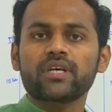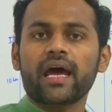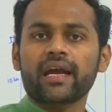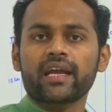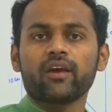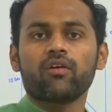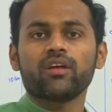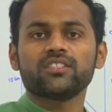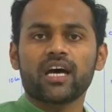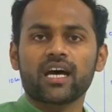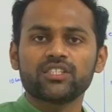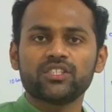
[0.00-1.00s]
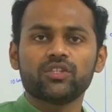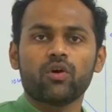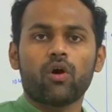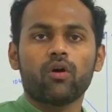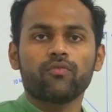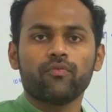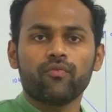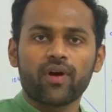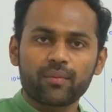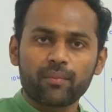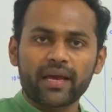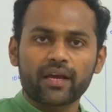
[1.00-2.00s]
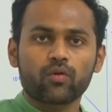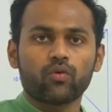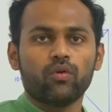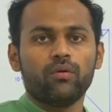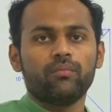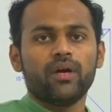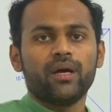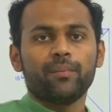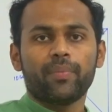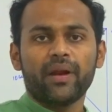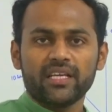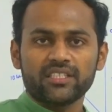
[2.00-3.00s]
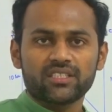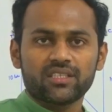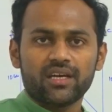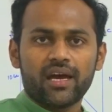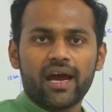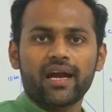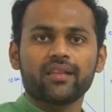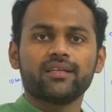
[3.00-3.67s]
acting on a charge of 1 microcoulomb placed at the